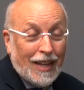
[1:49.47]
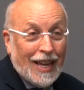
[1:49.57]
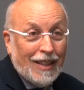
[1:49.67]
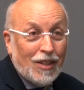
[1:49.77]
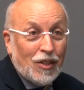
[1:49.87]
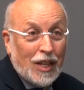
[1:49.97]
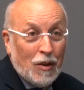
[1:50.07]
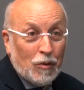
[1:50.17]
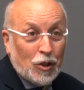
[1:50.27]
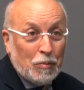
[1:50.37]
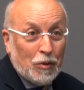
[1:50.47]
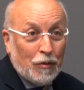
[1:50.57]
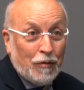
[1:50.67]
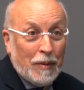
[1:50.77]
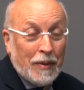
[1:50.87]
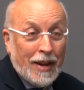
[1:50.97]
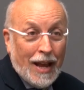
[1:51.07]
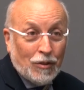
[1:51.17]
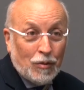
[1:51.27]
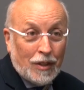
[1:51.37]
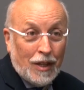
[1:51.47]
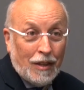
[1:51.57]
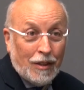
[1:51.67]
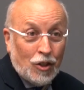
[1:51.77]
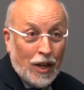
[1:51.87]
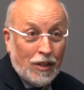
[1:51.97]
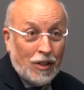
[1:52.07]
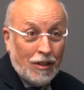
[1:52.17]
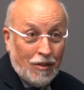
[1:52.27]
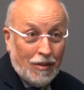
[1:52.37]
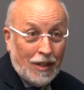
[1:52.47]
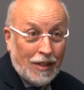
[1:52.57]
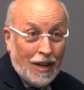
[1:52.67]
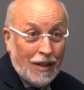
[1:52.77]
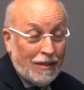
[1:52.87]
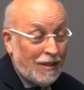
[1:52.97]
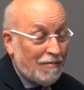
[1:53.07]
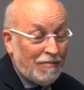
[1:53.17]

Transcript: indistinguishable from the natural teeth adjacent to these sites,